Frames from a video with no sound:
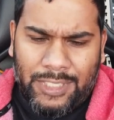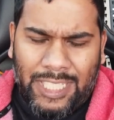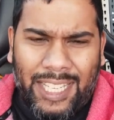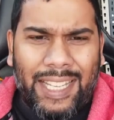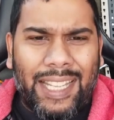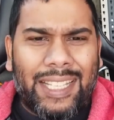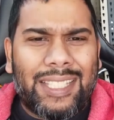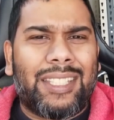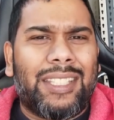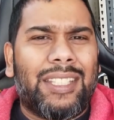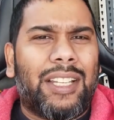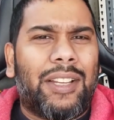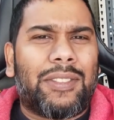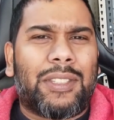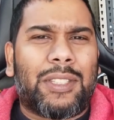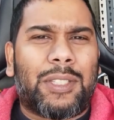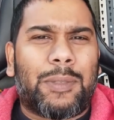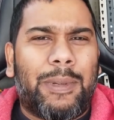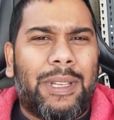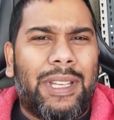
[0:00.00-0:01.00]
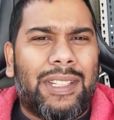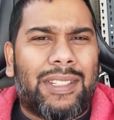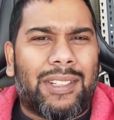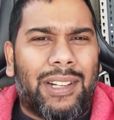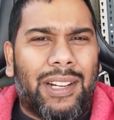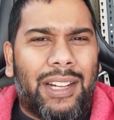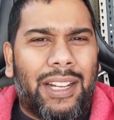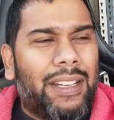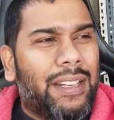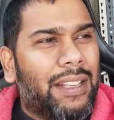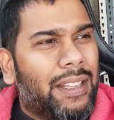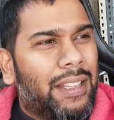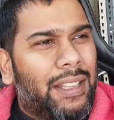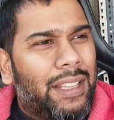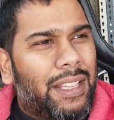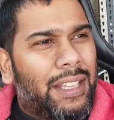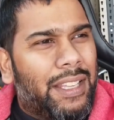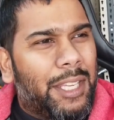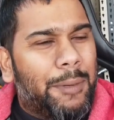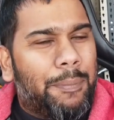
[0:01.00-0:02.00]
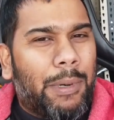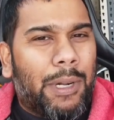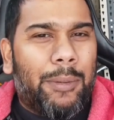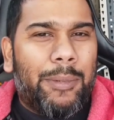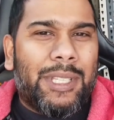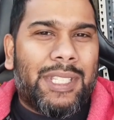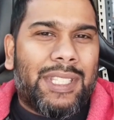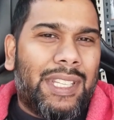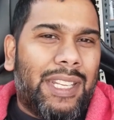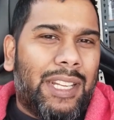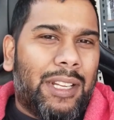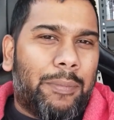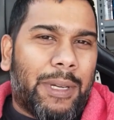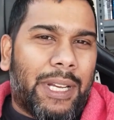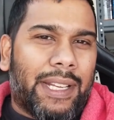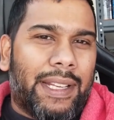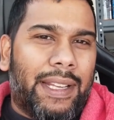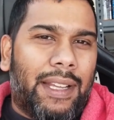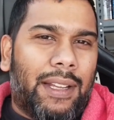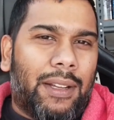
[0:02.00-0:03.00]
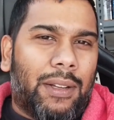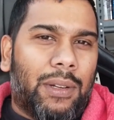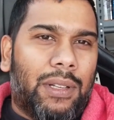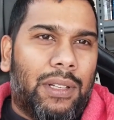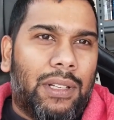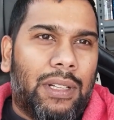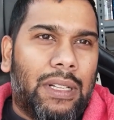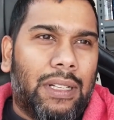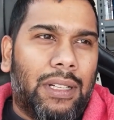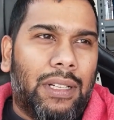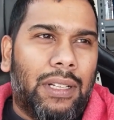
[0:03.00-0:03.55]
I guess enough suspense, right? You probably see it by now.